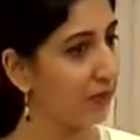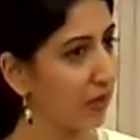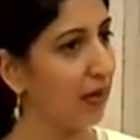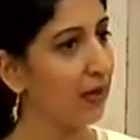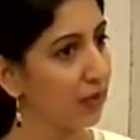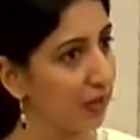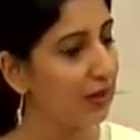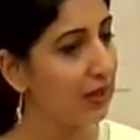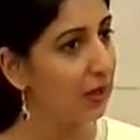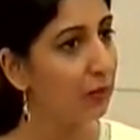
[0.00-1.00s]
a, recurring
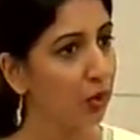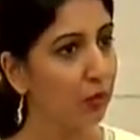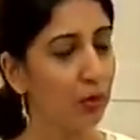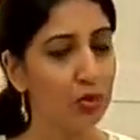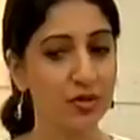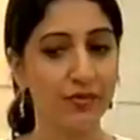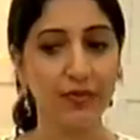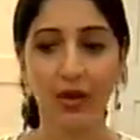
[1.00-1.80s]
theme or a motif.